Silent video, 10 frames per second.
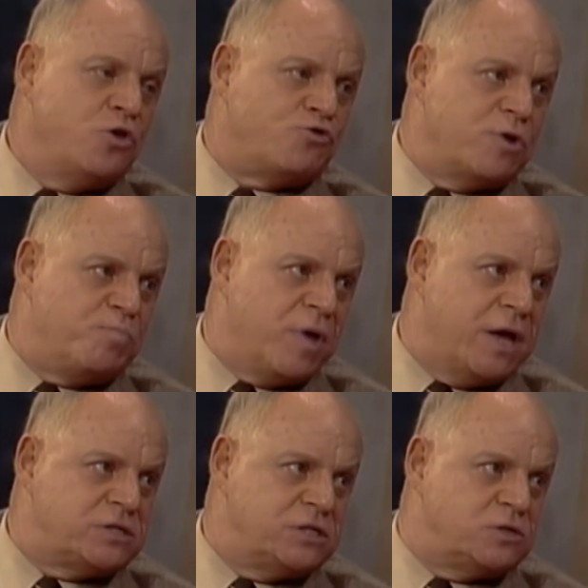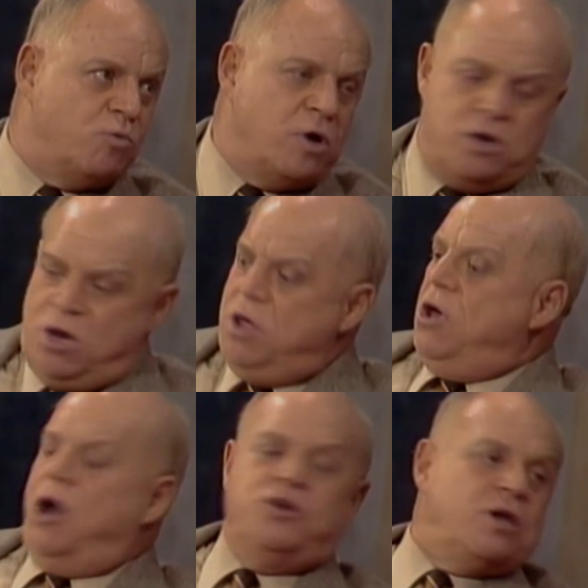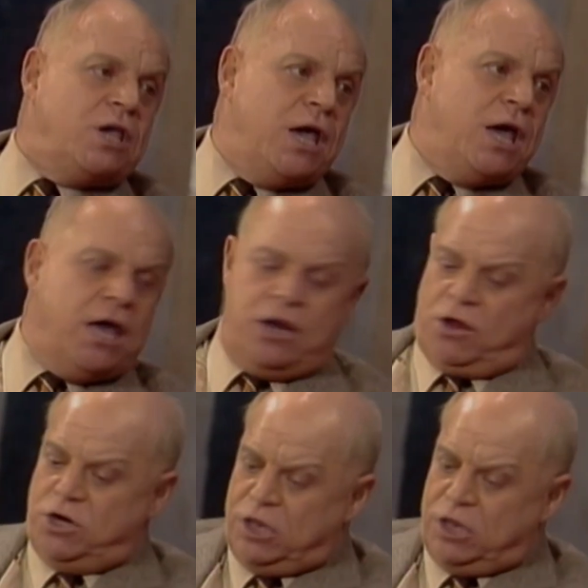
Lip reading: 3 passes, 1 on your can, on your